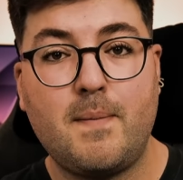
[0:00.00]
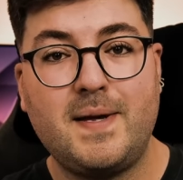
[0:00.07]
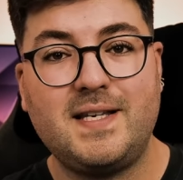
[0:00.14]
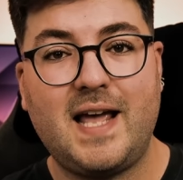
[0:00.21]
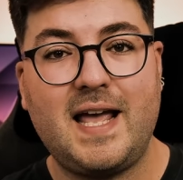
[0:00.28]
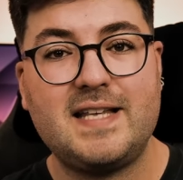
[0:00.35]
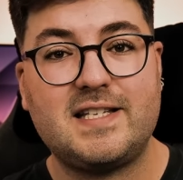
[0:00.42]

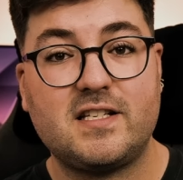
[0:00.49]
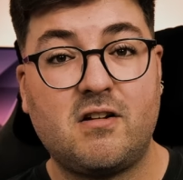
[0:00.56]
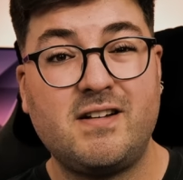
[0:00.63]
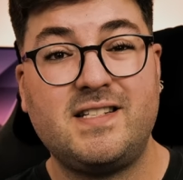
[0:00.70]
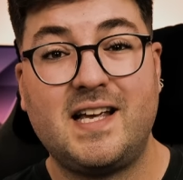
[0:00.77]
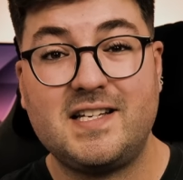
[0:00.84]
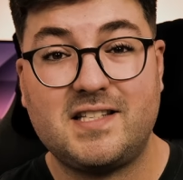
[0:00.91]
days as
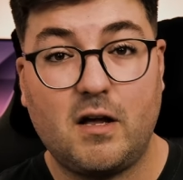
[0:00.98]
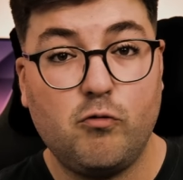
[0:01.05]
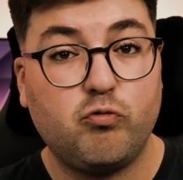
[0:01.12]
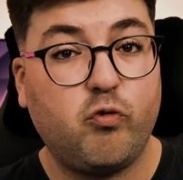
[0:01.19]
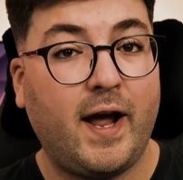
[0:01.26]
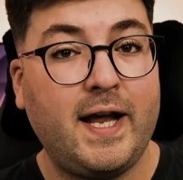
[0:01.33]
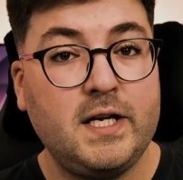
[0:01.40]
I test a
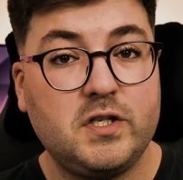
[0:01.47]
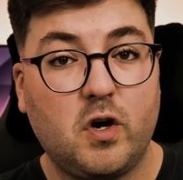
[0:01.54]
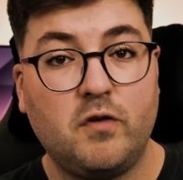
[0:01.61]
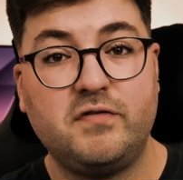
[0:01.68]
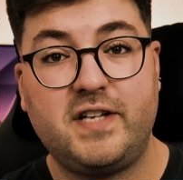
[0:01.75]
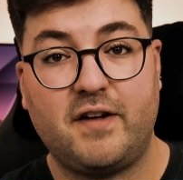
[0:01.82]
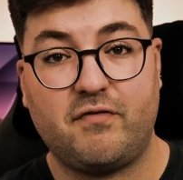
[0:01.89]
range
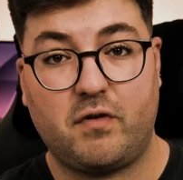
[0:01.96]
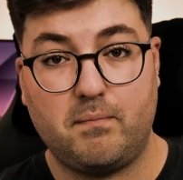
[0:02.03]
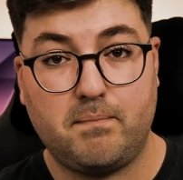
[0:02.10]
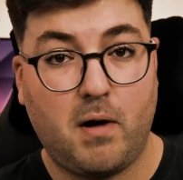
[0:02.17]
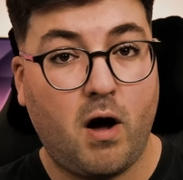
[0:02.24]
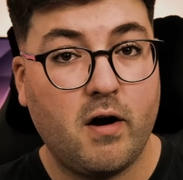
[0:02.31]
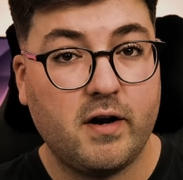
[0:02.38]
of different
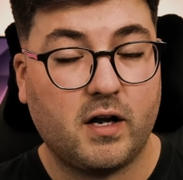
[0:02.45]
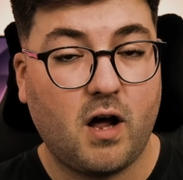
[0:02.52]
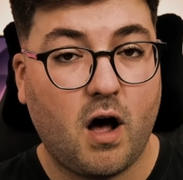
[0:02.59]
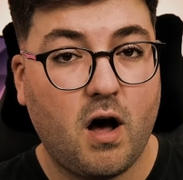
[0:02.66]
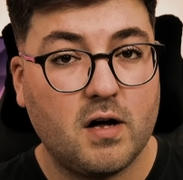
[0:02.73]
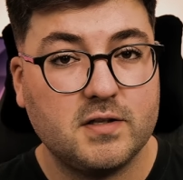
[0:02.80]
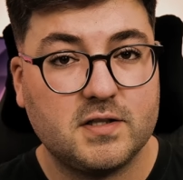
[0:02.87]
partner
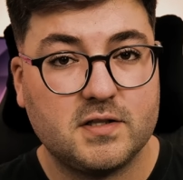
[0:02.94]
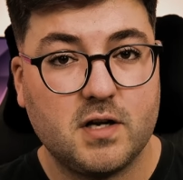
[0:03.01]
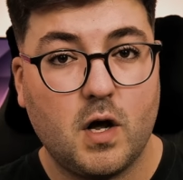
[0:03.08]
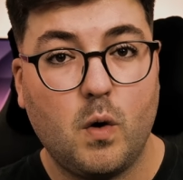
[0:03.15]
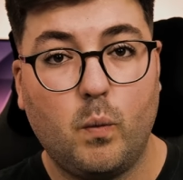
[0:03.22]
cards,